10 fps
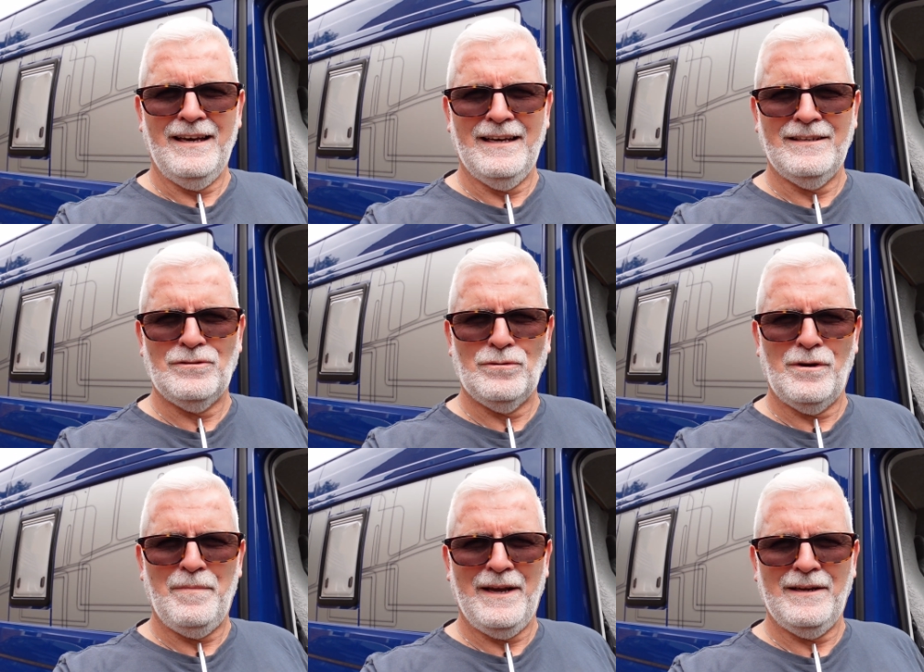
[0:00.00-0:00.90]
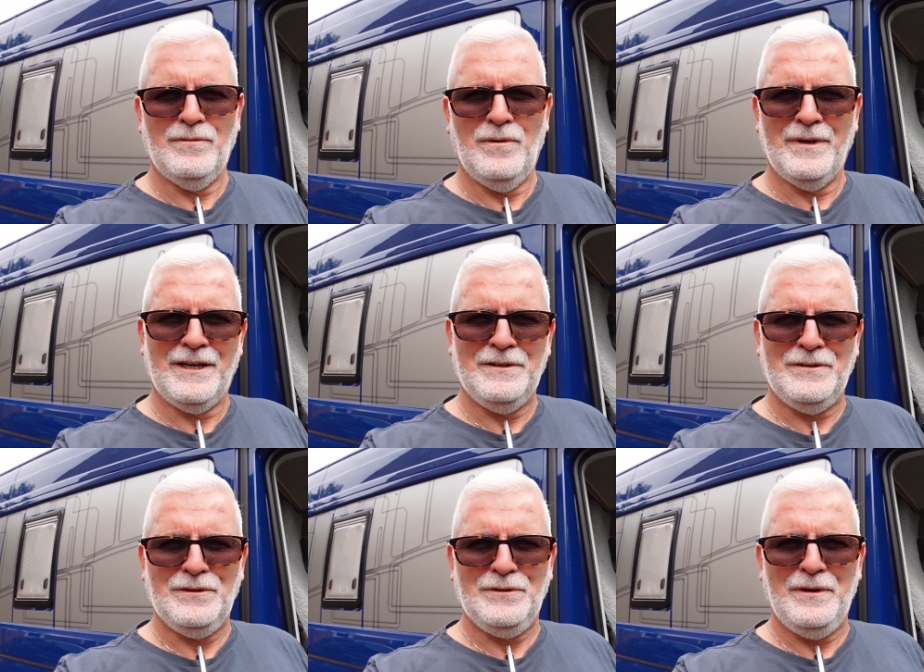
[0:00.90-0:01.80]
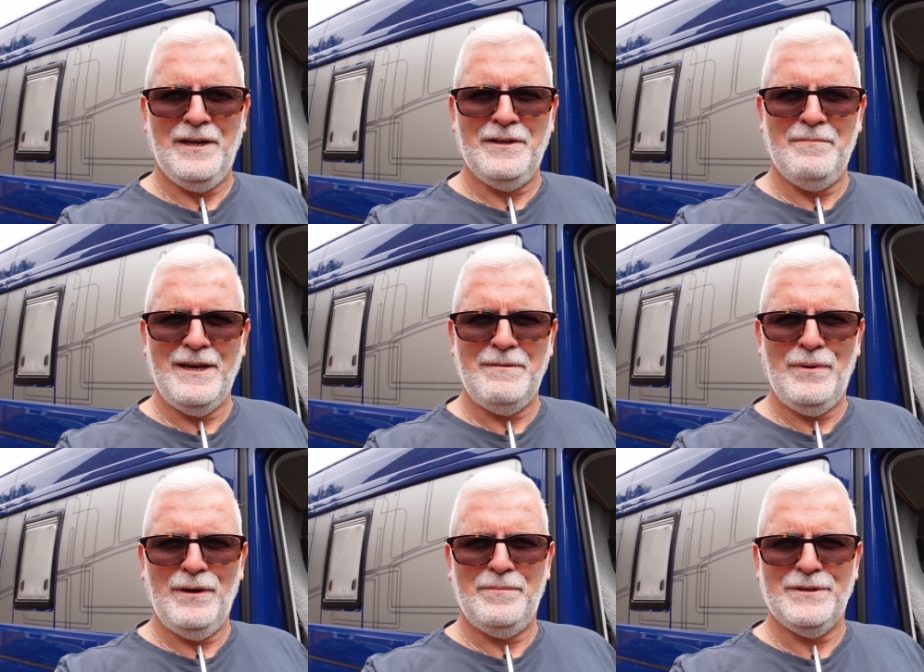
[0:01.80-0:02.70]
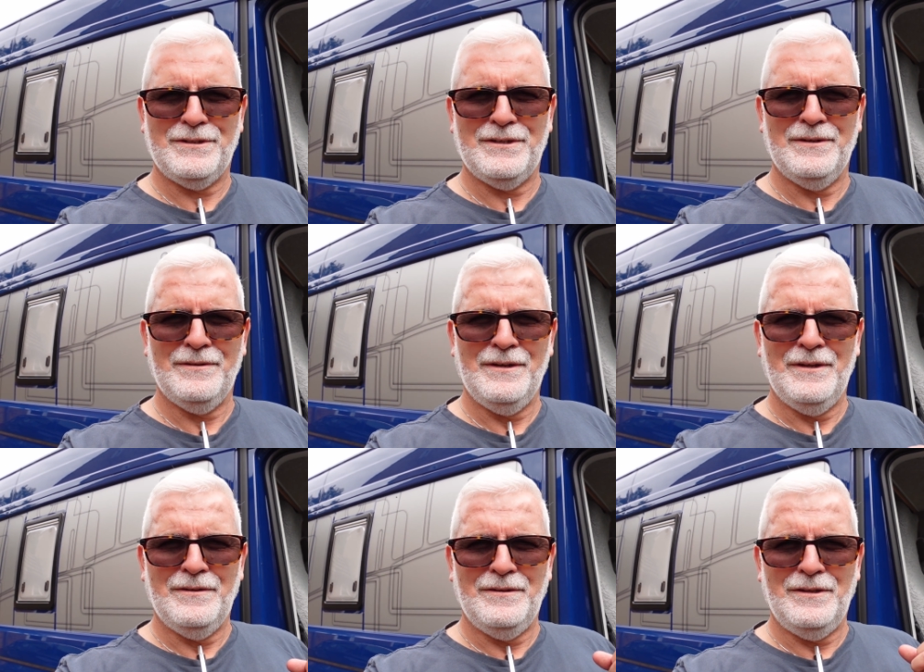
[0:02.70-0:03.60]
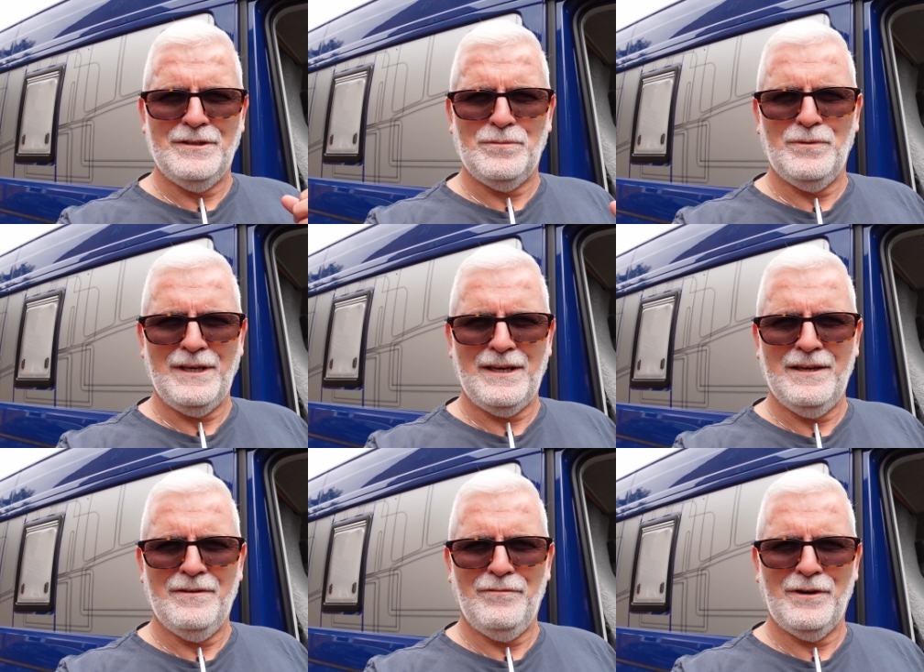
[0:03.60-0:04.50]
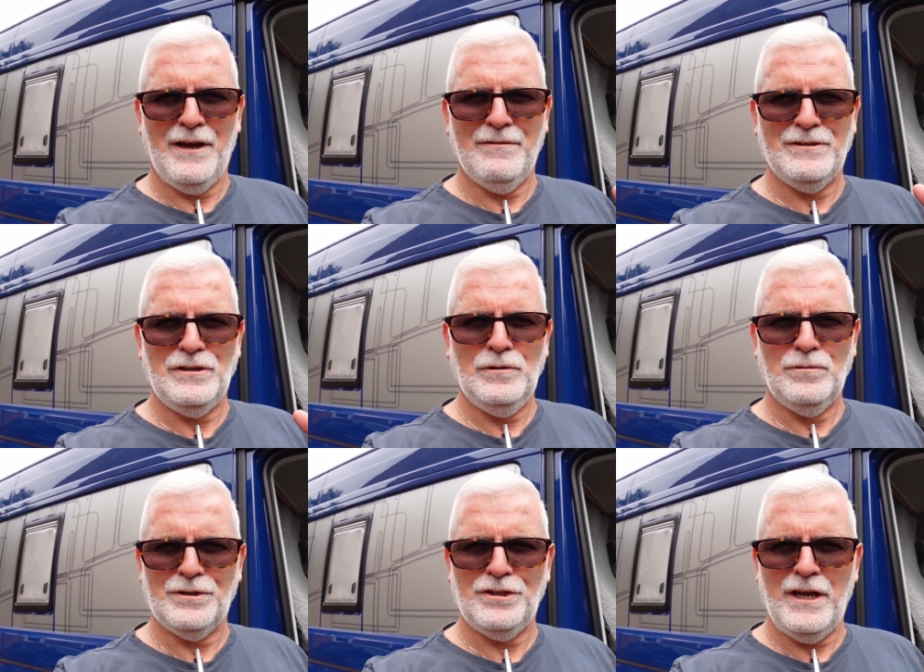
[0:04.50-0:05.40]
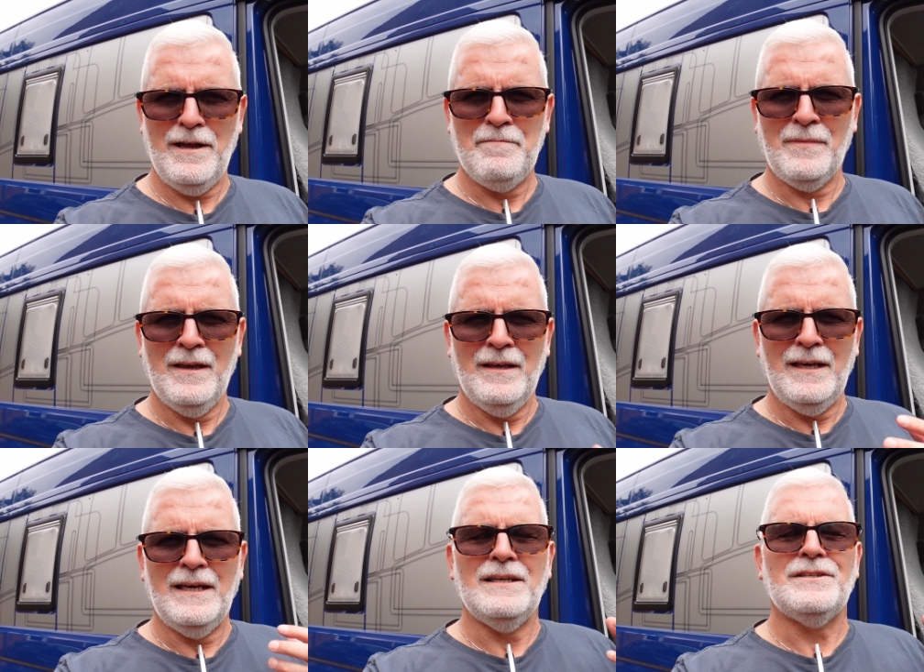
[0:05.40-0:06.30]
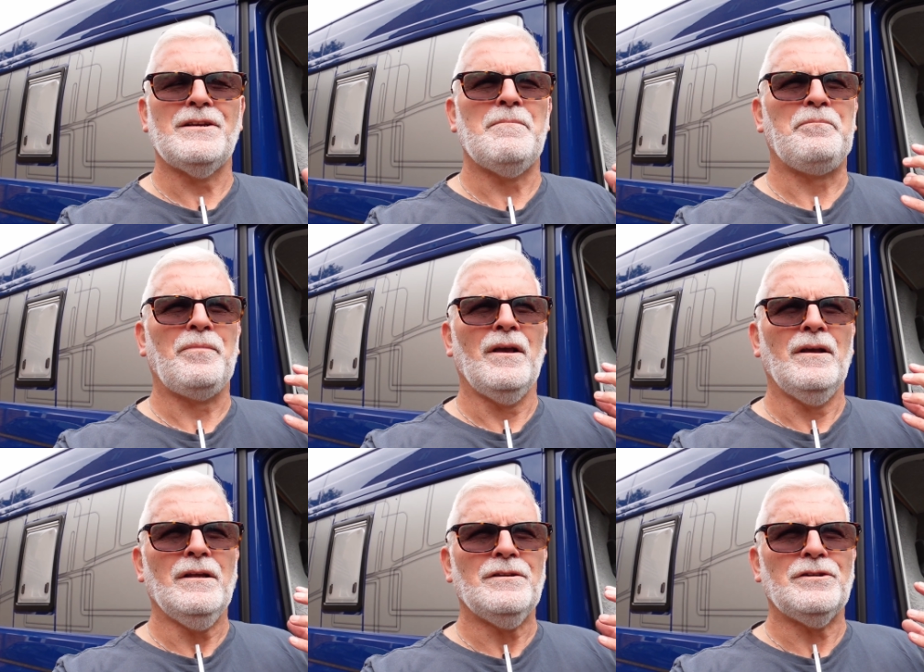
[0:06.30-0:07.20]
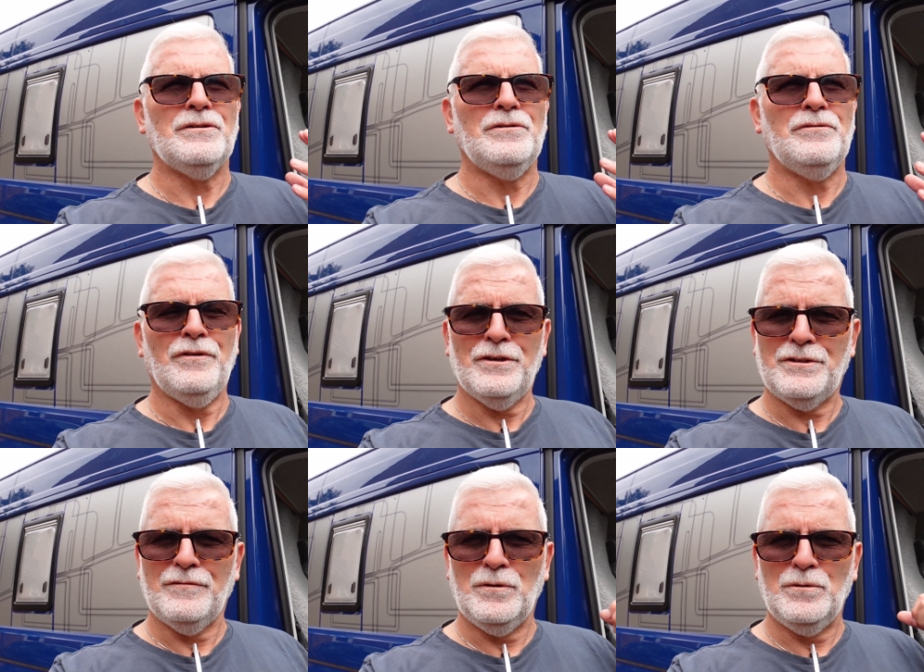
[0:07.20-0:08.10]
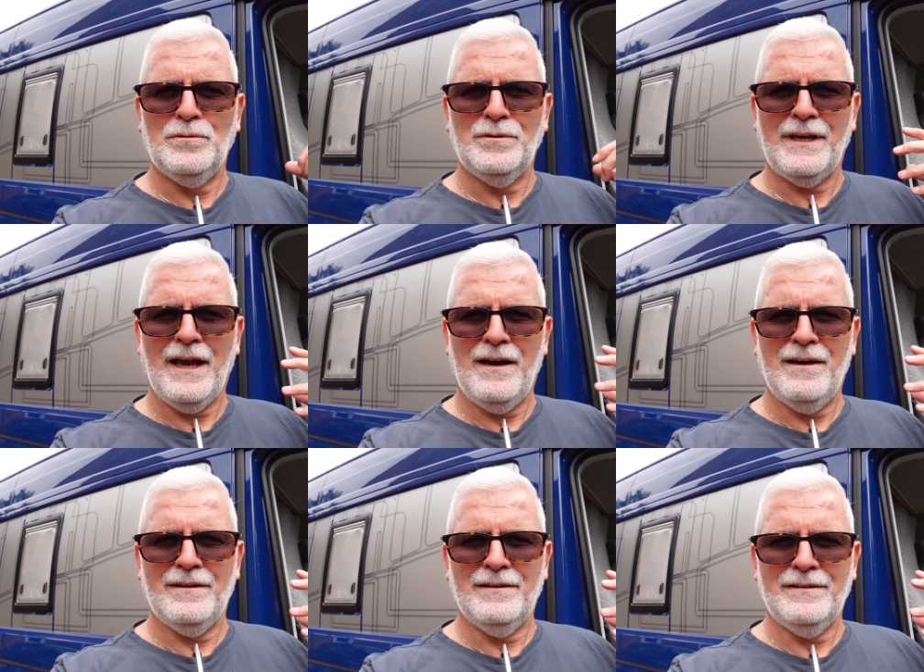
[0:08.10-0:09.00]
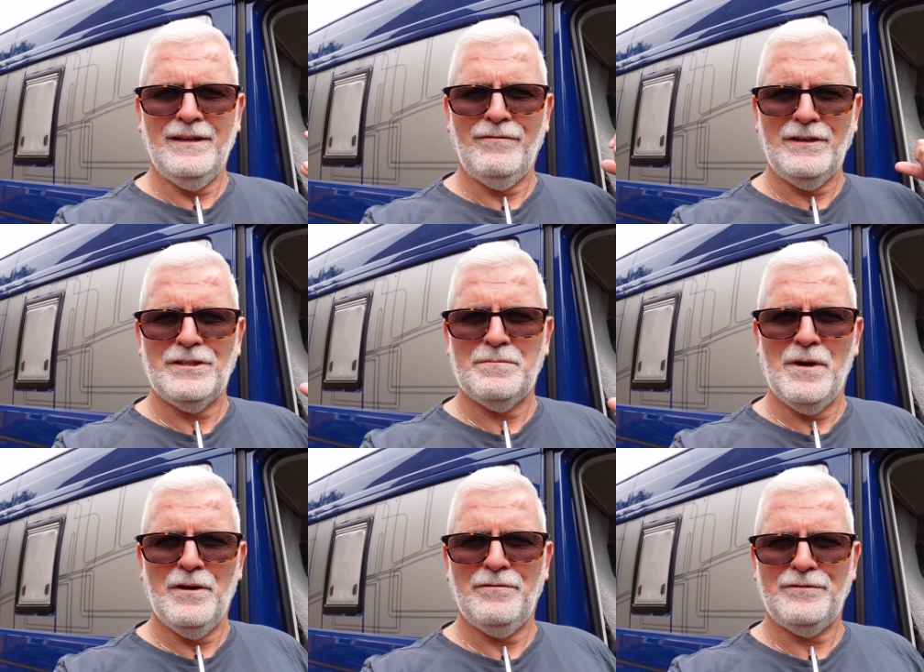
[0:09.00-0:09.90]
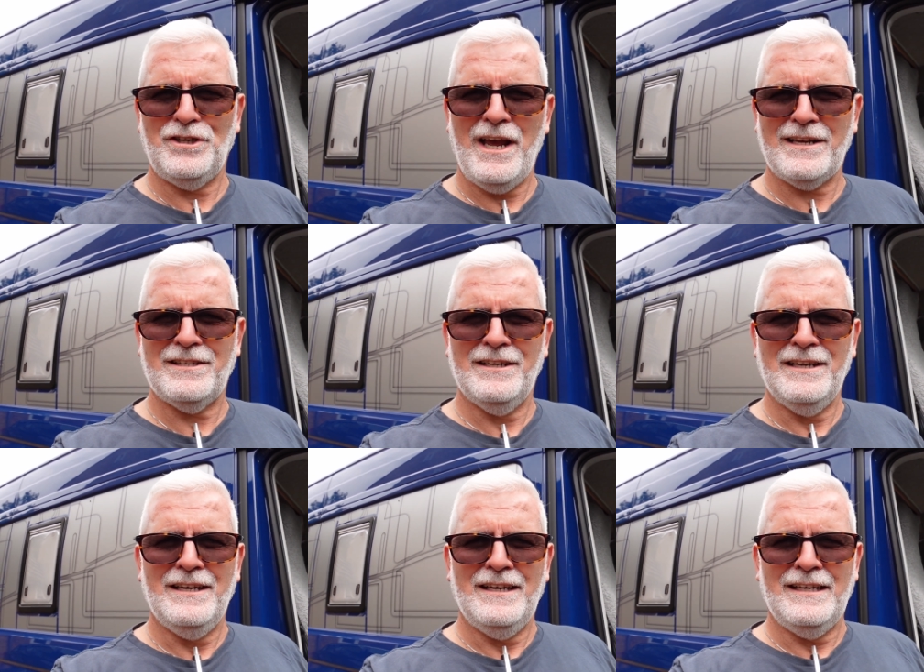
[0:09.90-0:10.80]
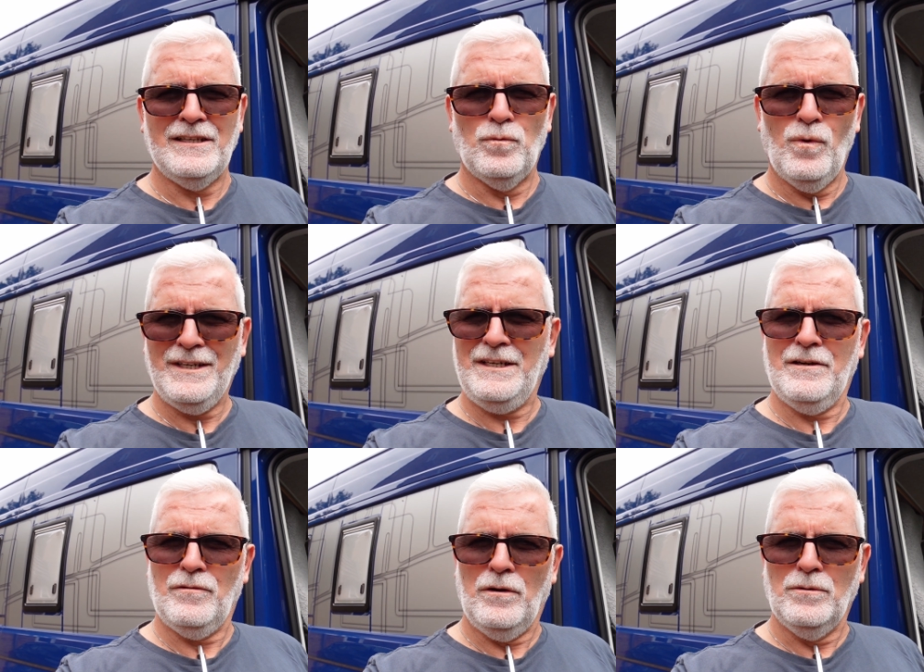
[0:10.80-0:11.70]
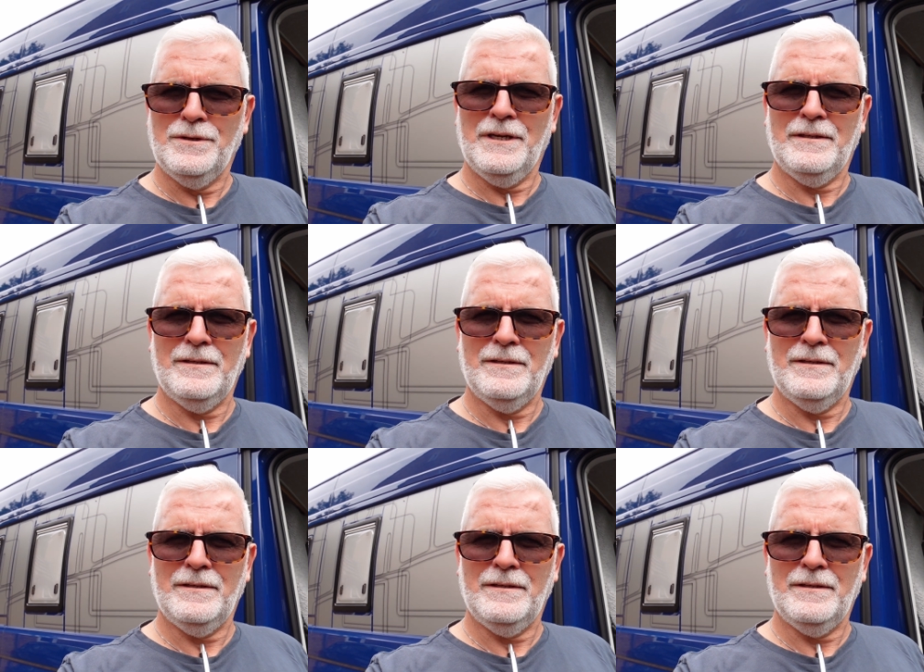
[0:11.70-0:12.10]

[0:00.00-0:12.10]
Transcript: and talk about what we're going to do. And the main purpose this week for going to Yorkshire is to first of all get our lovely Smurf checked. He's one year old